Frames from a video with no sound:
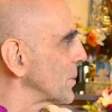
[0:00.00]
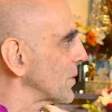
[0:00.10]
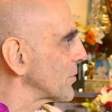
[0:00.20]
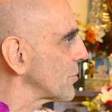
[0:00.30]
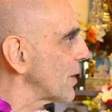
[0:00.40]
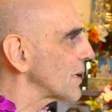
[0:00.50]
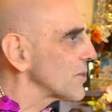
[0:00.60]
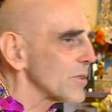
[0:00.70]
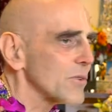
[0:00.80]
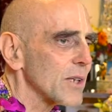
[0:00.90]
their
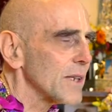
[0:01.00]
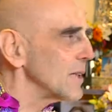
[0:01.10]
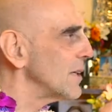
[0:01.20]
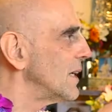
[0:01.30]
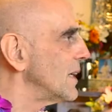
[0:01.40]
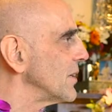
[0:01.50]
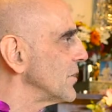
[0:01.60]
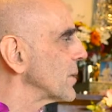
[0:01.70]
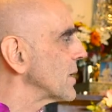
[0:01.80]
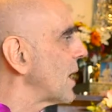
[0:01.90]
trucks, and so
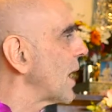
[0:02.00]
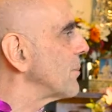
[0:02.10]
Yogi Nath